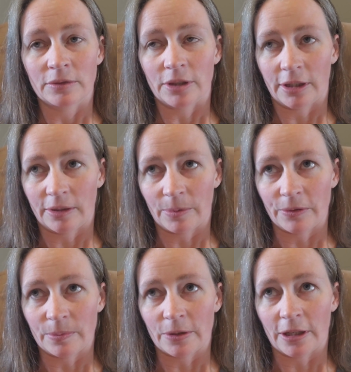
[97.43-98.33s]
trying to
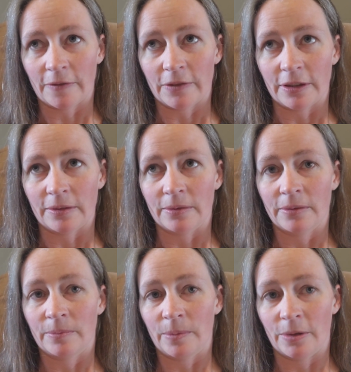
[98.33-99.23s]
post more often,
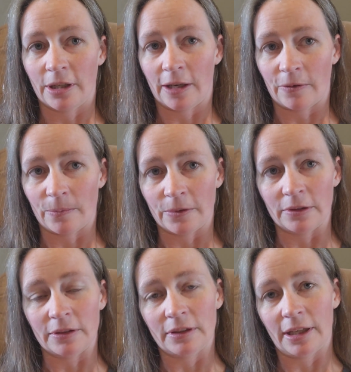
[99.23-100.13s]
be more
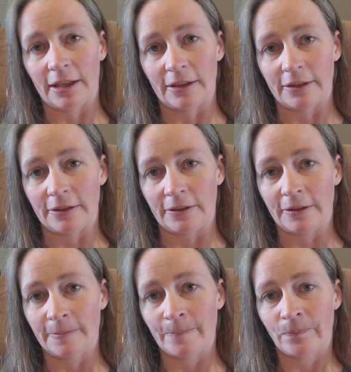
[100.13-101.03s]
accountable,
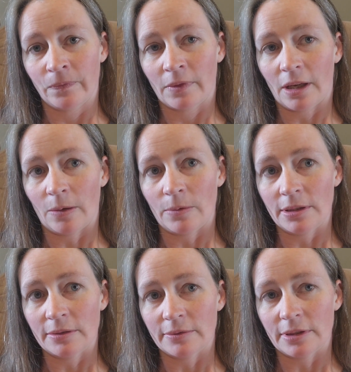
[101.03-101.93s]
and I
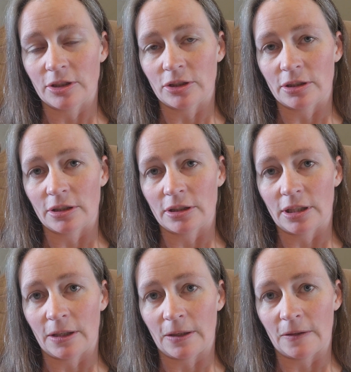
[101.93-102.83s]
wasn't really sure
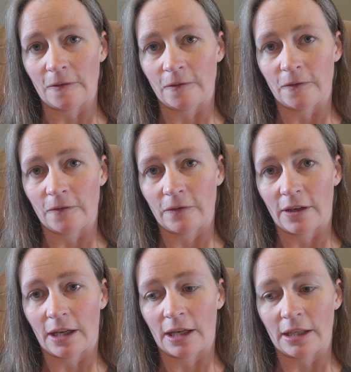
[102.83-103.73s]
if
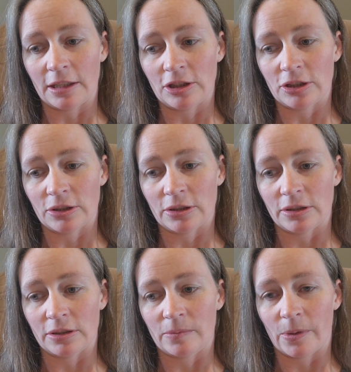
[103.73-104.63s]
I
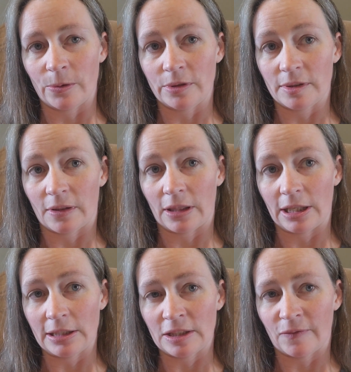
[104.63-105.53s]
should post
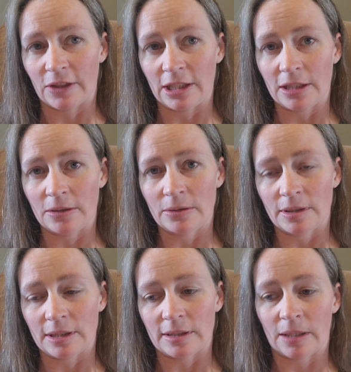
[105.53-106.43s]
these videos,
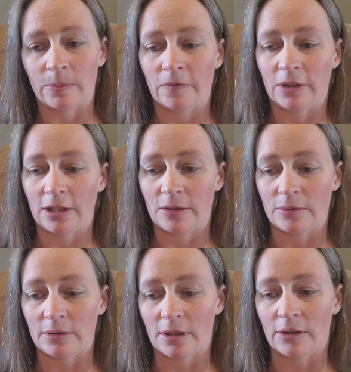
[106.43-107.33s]
these type of
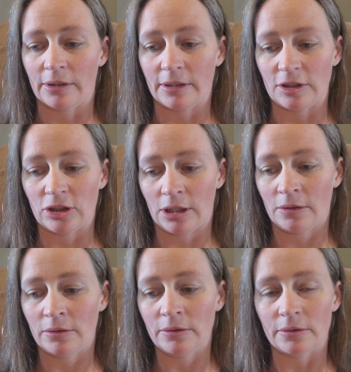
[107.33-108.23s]
videos, on this
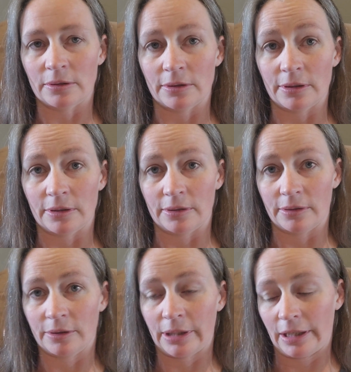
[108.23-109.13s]
channel or
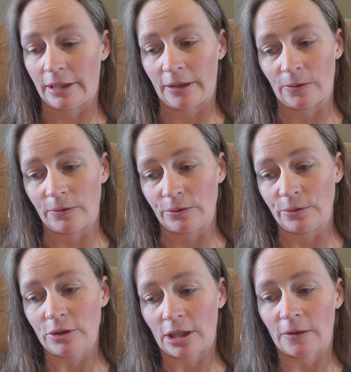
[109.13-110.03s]
create a whole
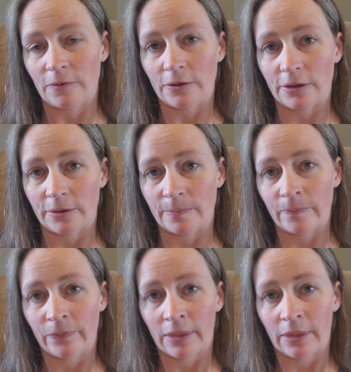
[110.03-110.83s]
new channel for them.